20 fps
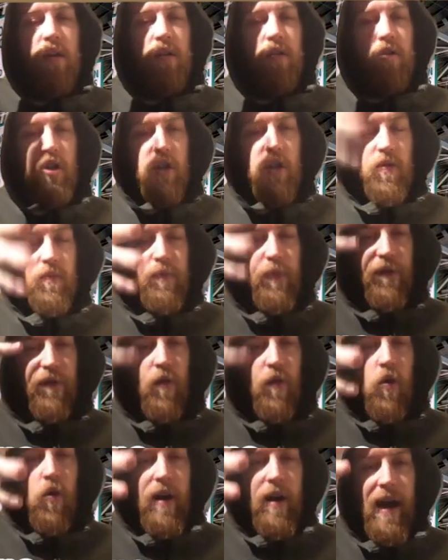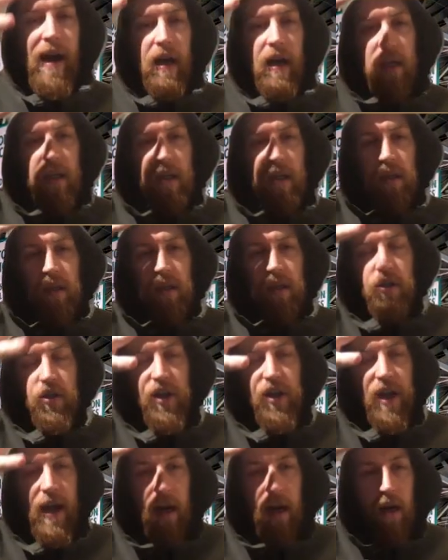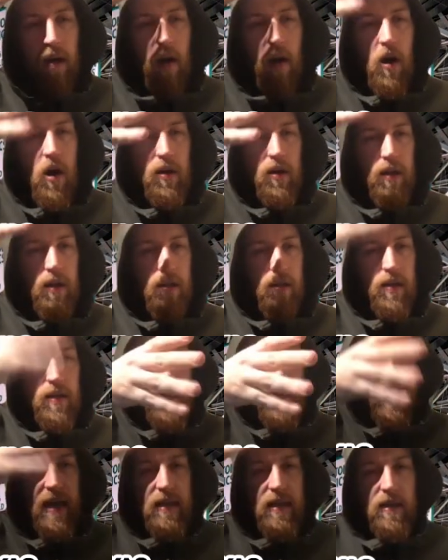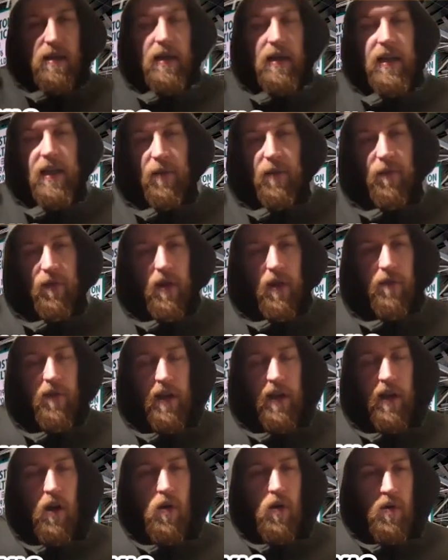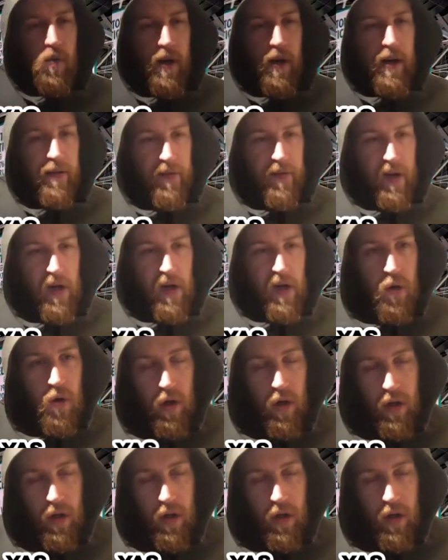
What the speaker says: Just before that, Shaq, Harden stays, leaves. If he goes, where does he go?